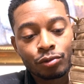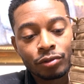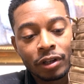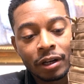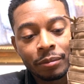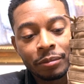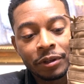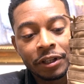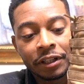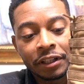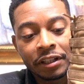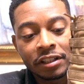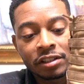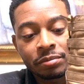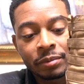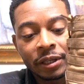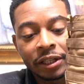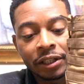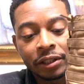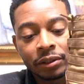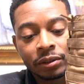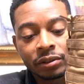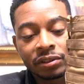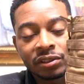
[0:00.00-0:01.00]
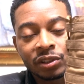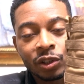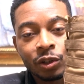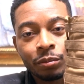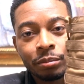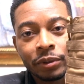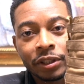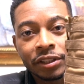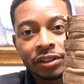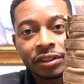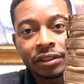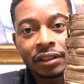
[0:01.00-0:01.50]
rubbing against my heel so
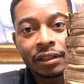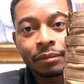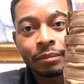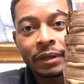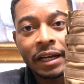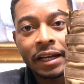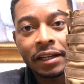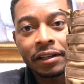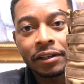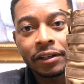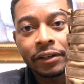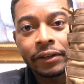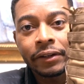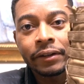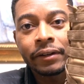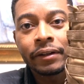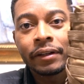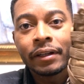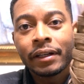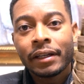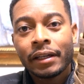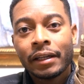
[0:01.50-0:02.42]
much in the back here